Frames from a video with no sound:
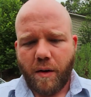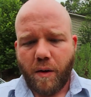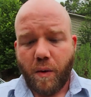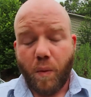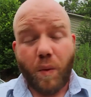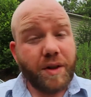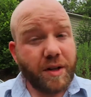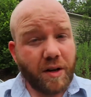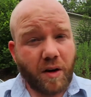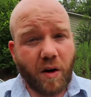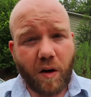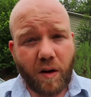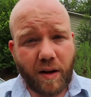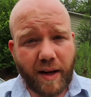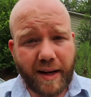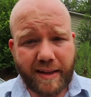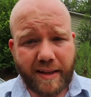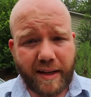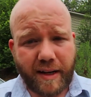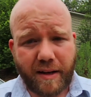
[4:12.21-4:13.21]
with a car
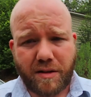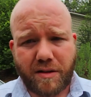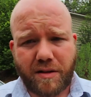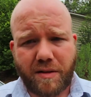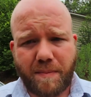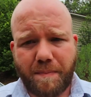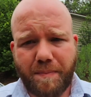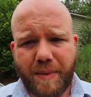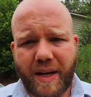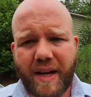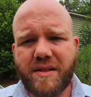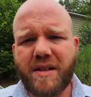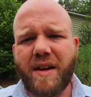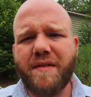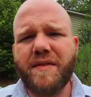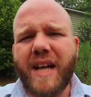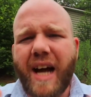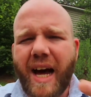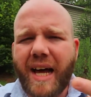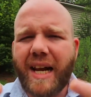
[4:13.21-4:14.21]
like this, because
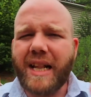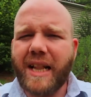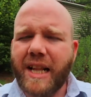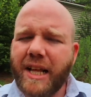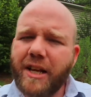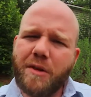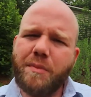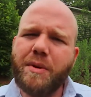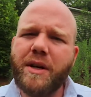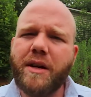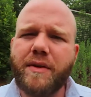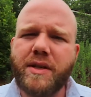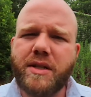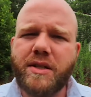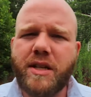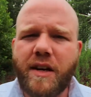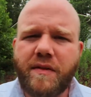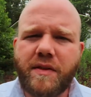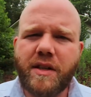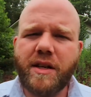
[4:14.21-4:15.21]
I've got a little bit of a
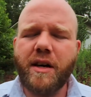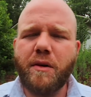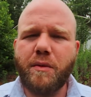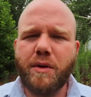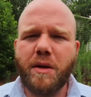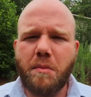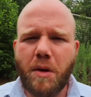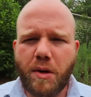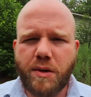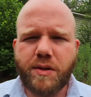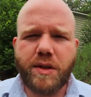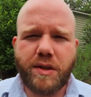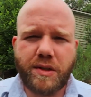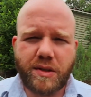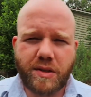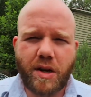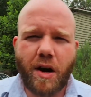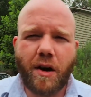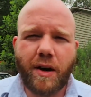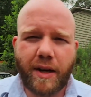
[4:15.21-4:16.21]
safety net with a mostly
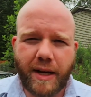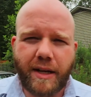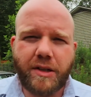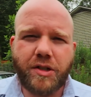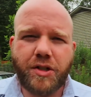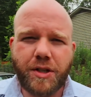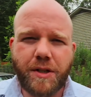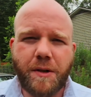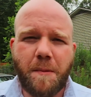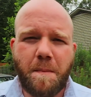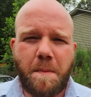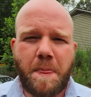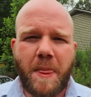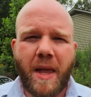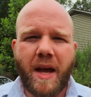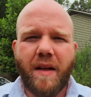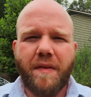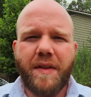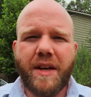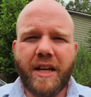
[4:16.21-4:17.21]
stock engine
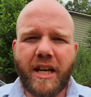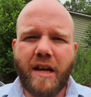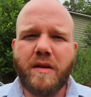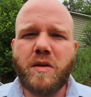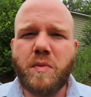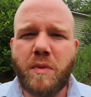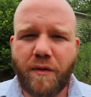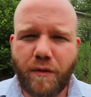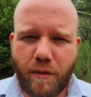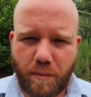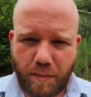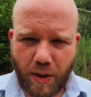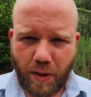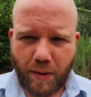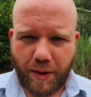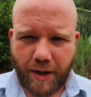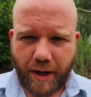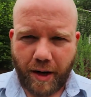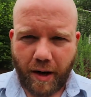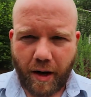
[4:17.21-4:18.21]
that keeps me from
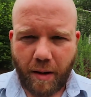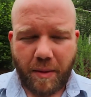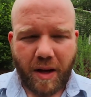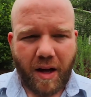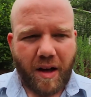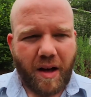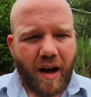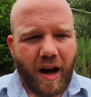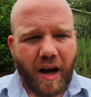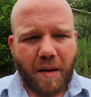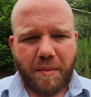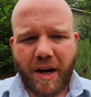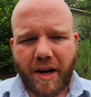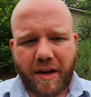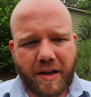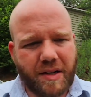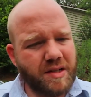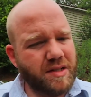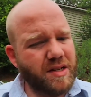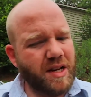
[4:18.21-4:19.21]
blowing it up. I'm not
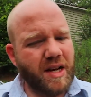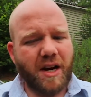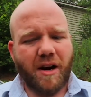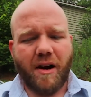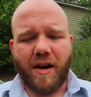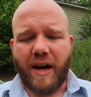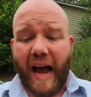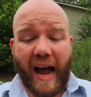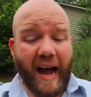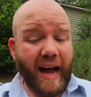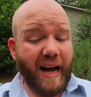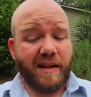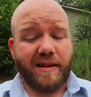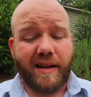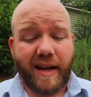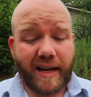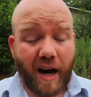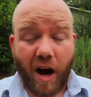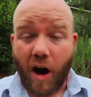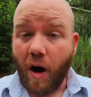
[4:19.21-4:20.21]
going to sit here and act
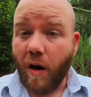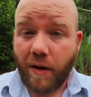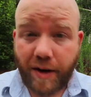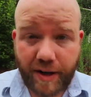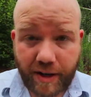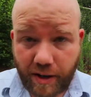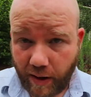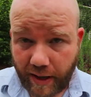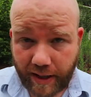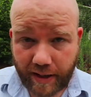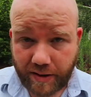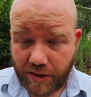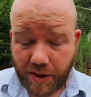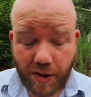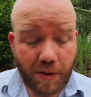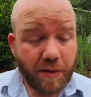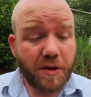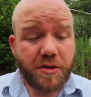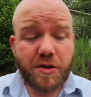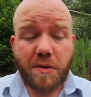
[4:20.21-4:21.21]
like I already know how to
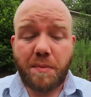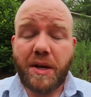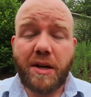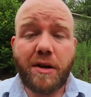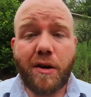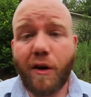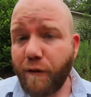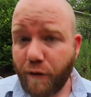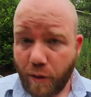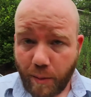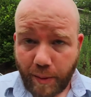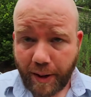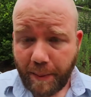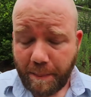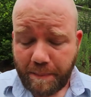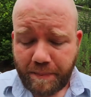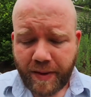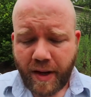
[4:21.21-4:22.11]
tune. This will be new for me,